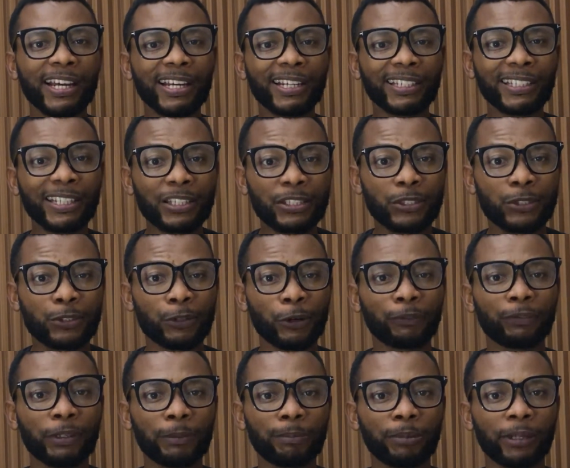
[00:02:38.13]
The
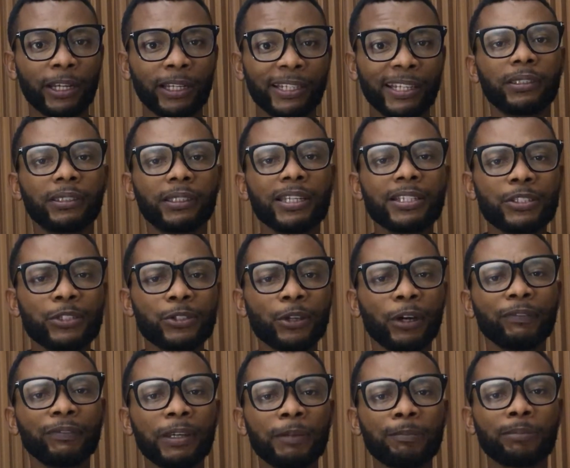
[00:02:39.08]
survey plan. The
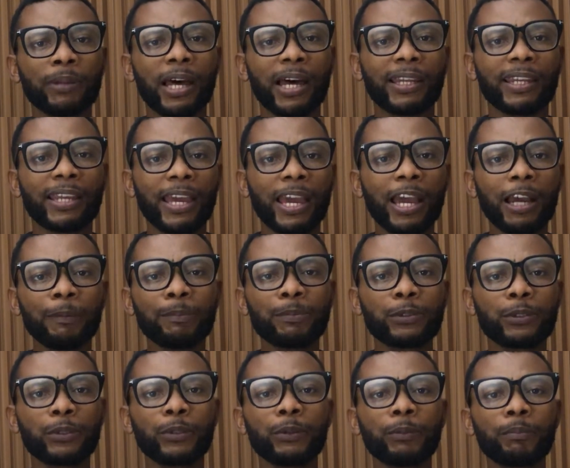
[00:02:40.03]
survey plan
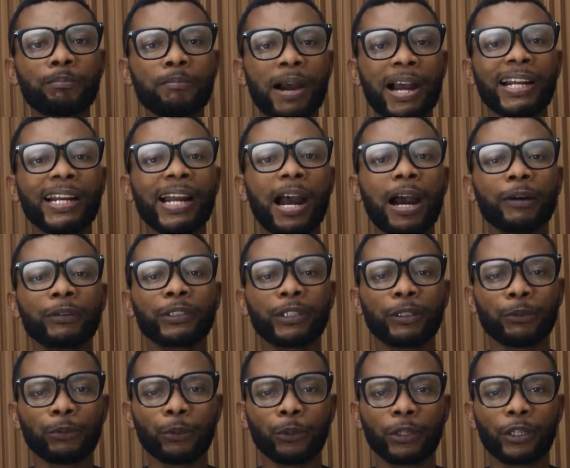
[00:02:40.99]
helps you mark out the
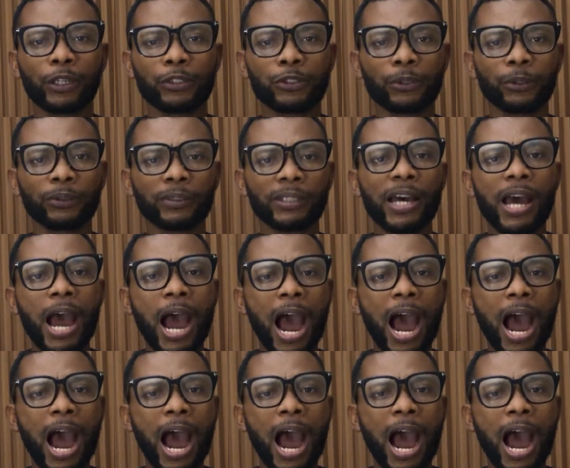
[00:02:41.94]
location